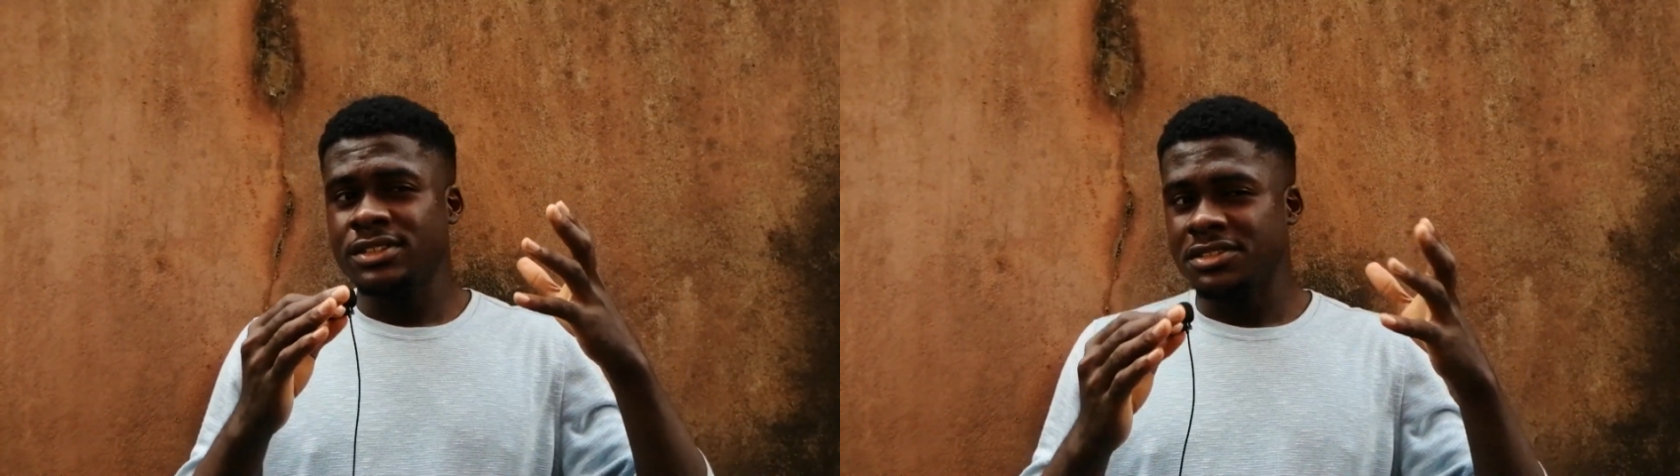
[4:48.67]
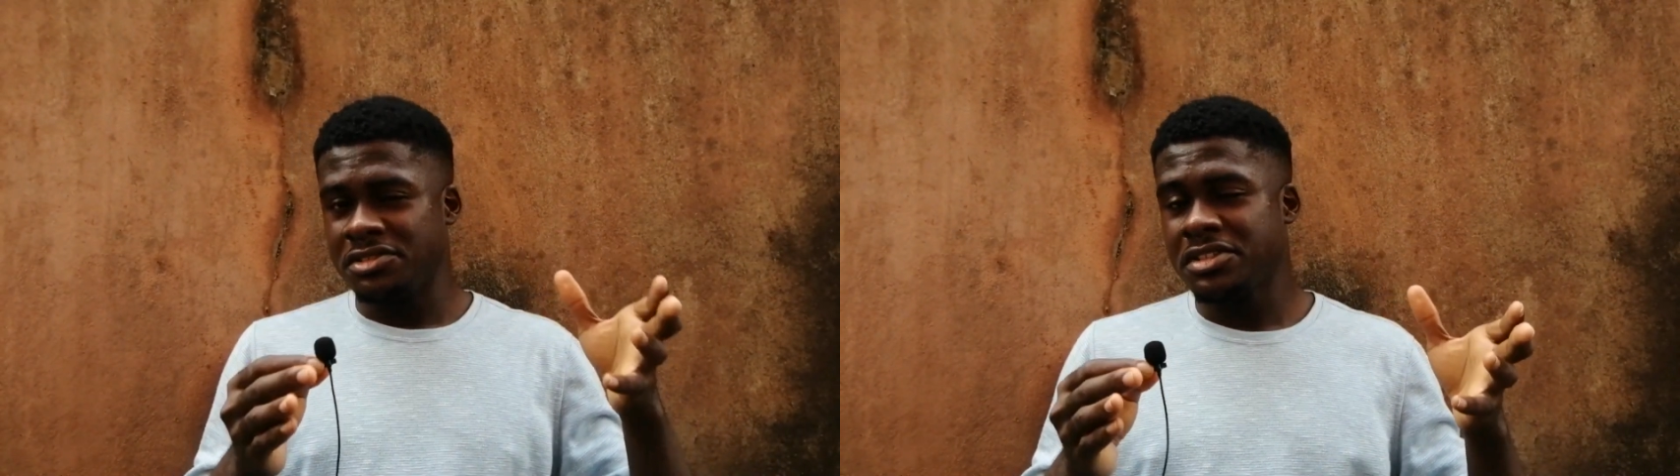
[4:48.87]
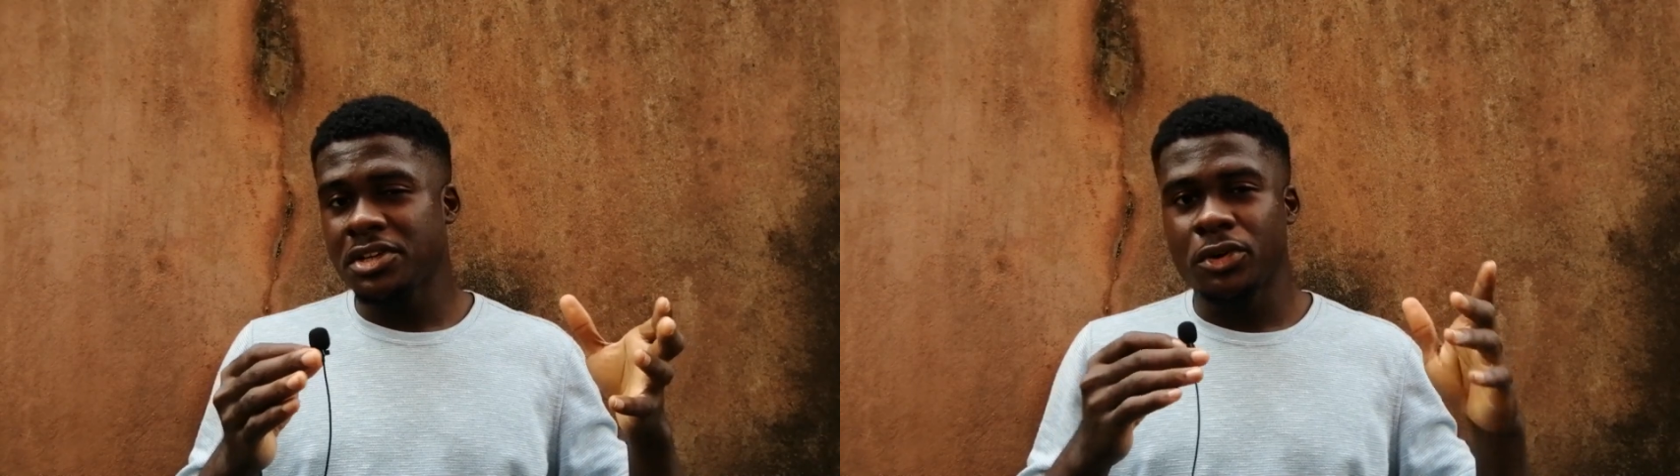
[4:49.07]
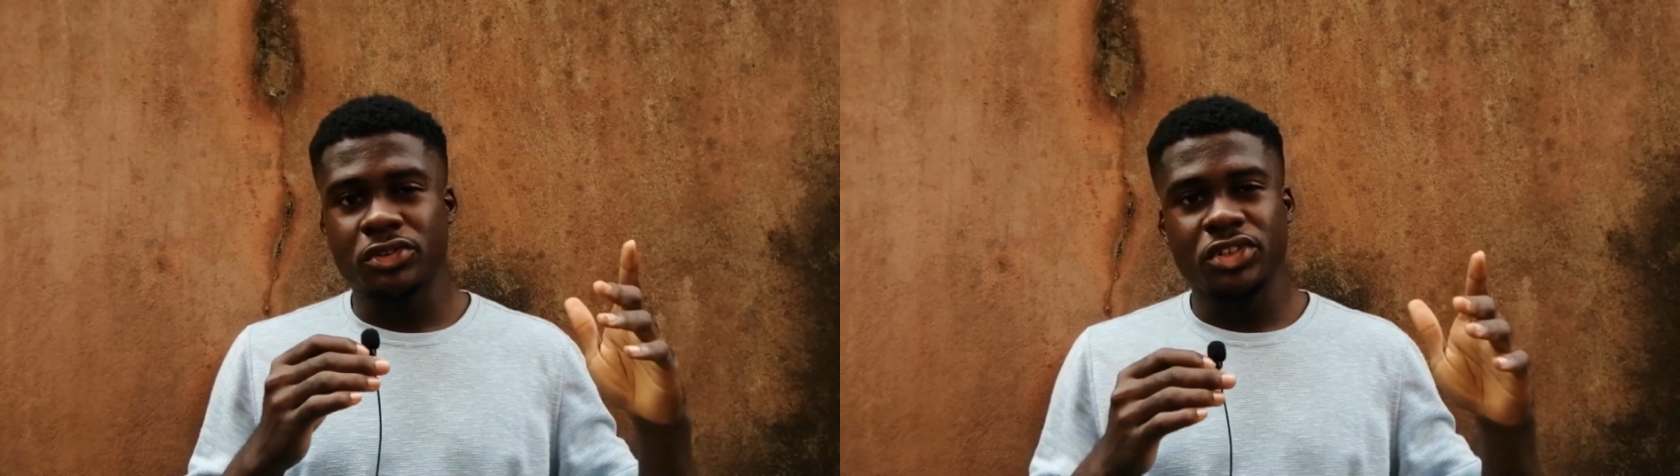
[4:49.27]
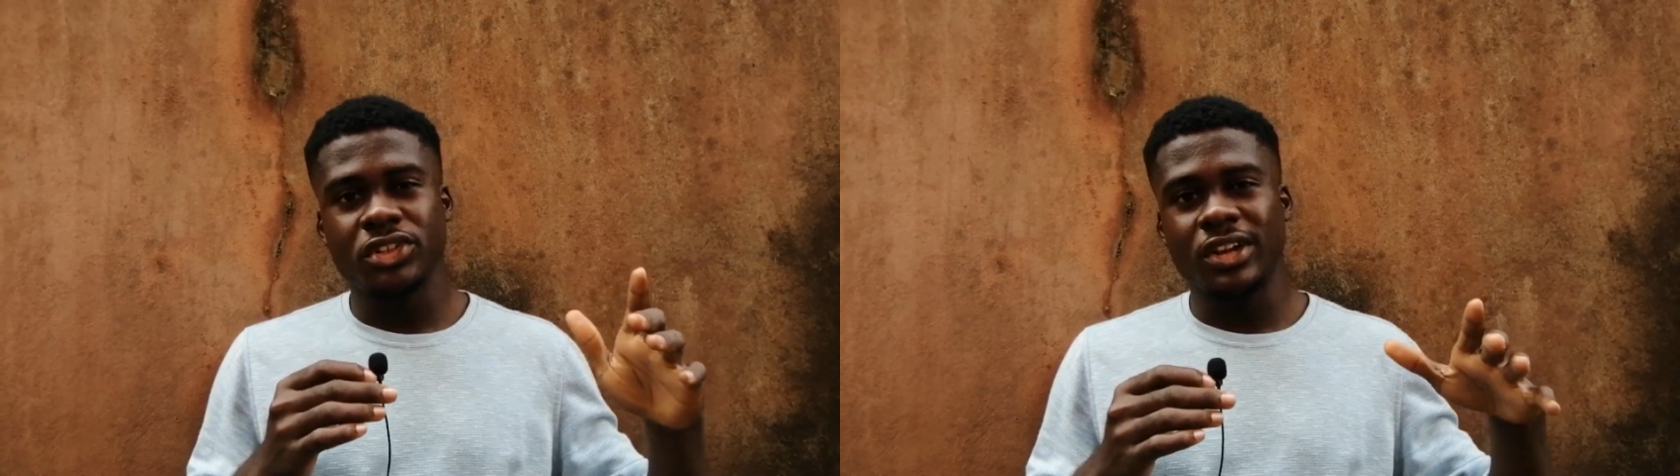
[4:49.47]
Do you think
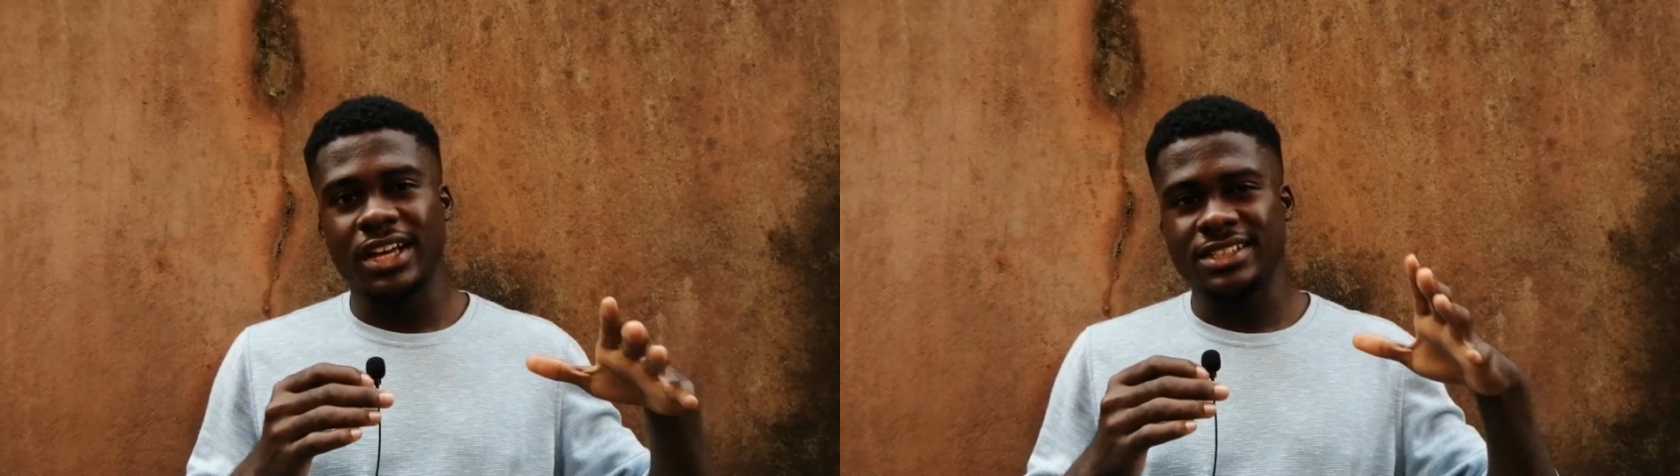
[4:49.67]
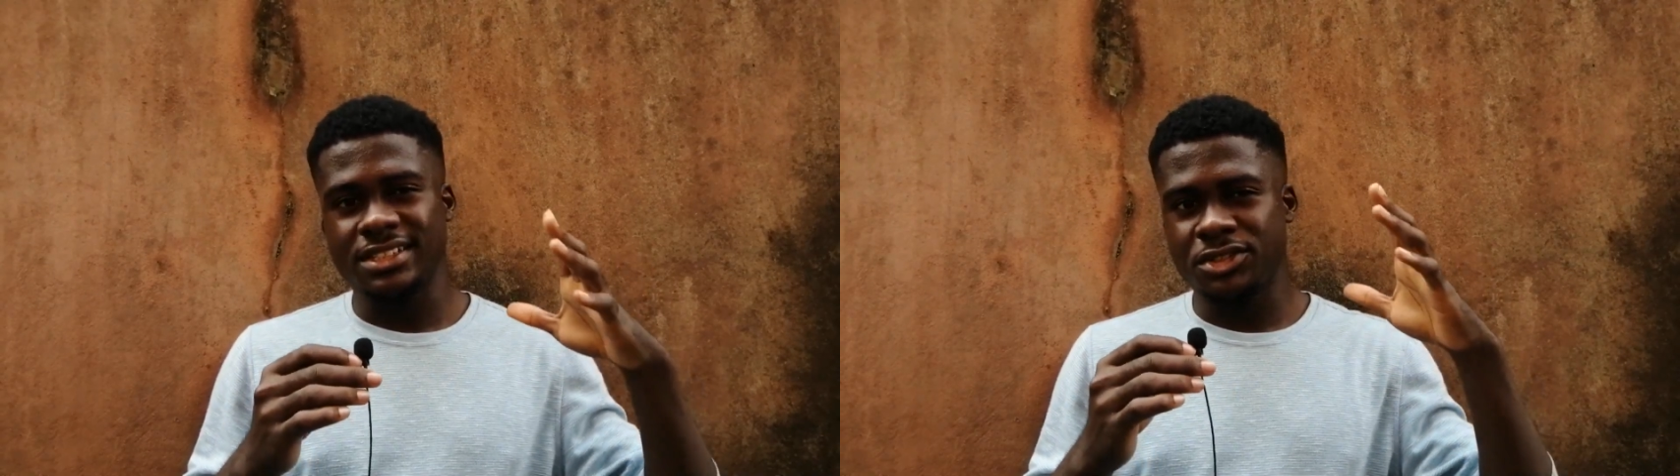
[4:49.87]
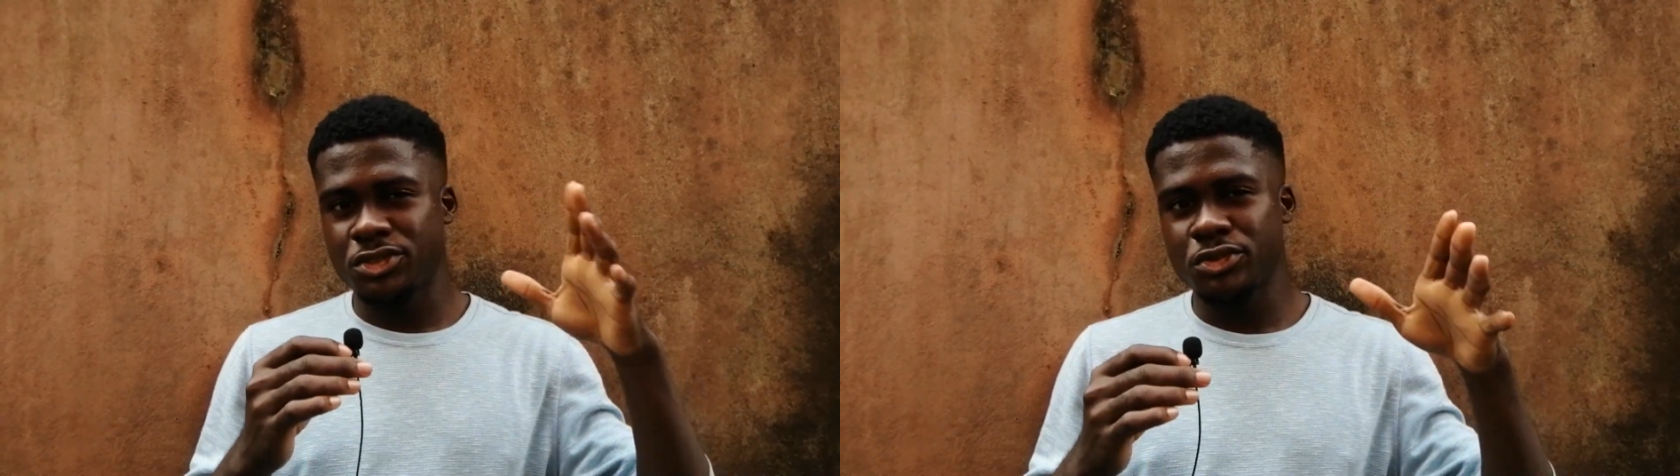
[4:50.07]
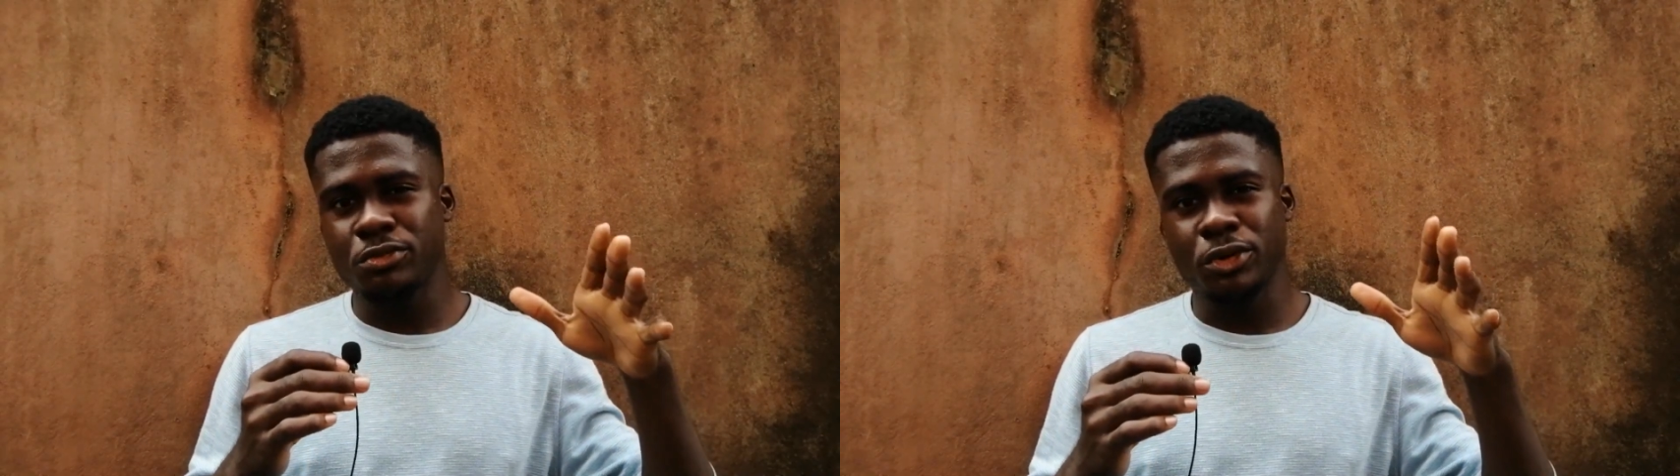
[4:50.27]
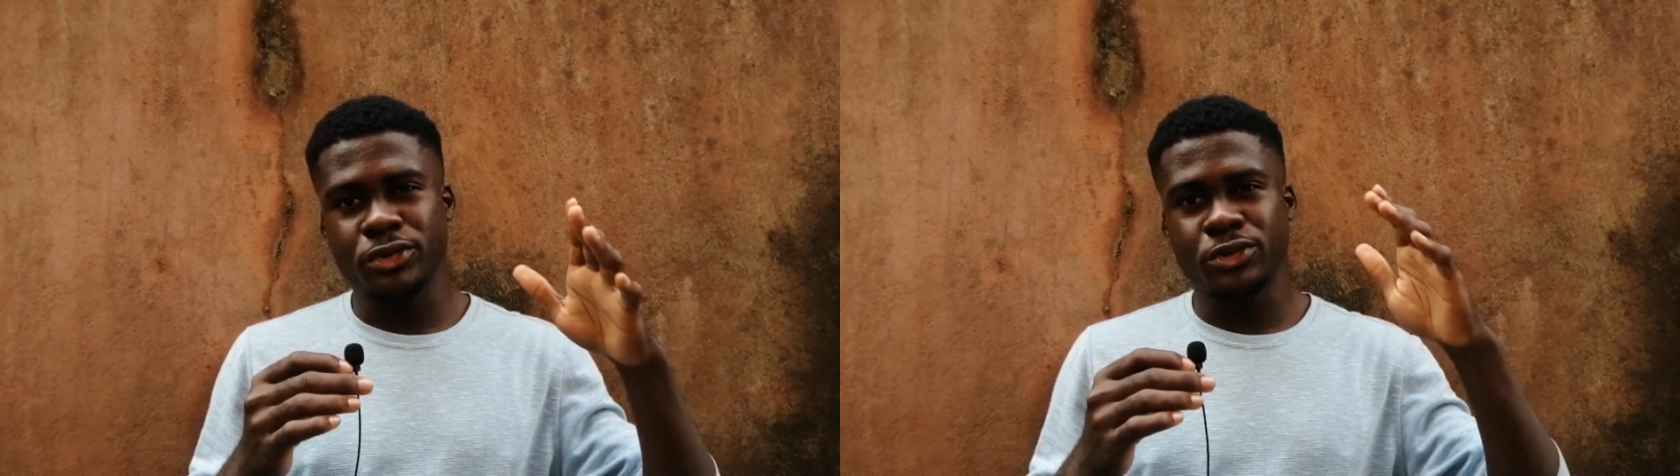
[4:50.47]
$100 is too
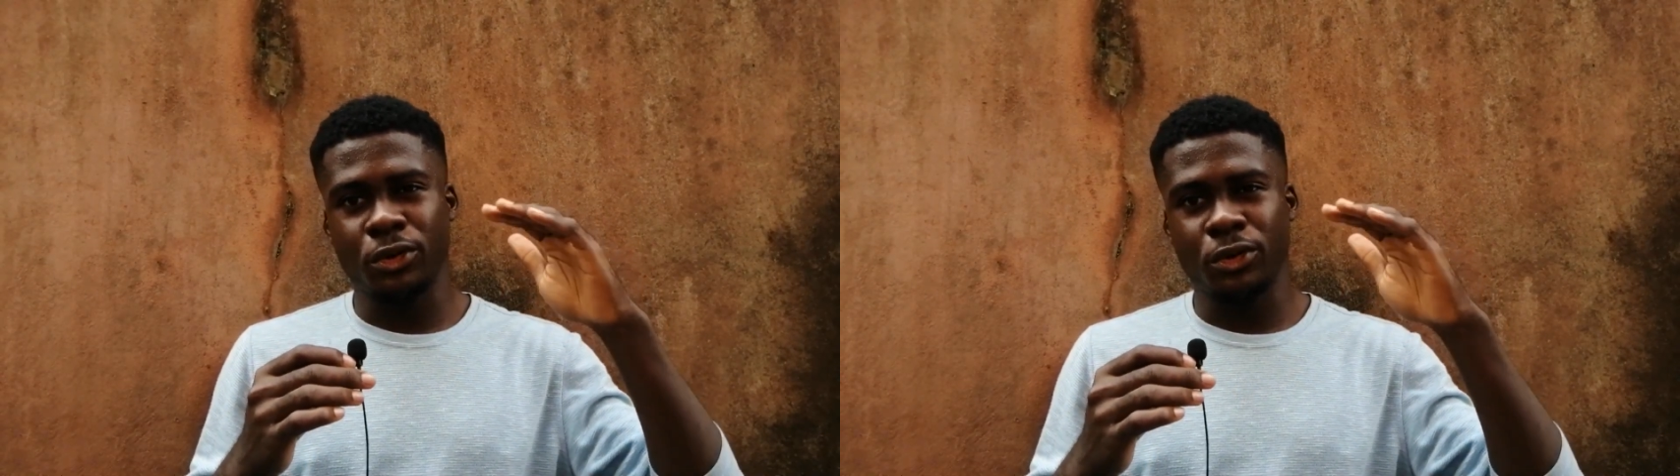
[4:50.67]
much